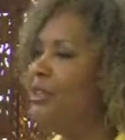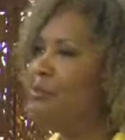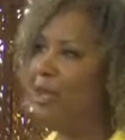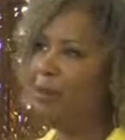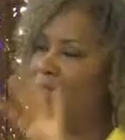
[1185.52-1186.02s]

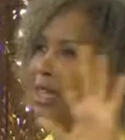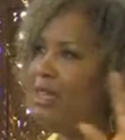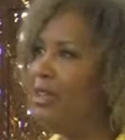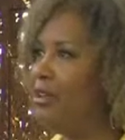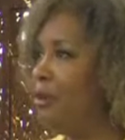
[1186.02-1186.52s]
Maybe
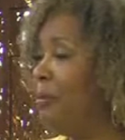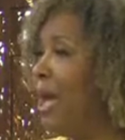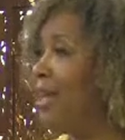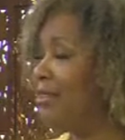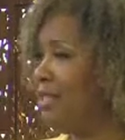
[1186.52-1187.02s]
they are
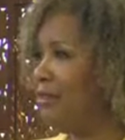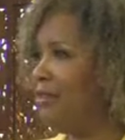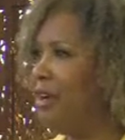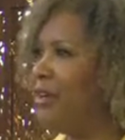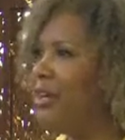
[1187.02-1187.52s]
past the
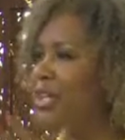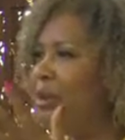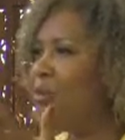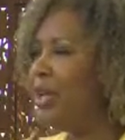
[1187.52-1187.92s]
affair. And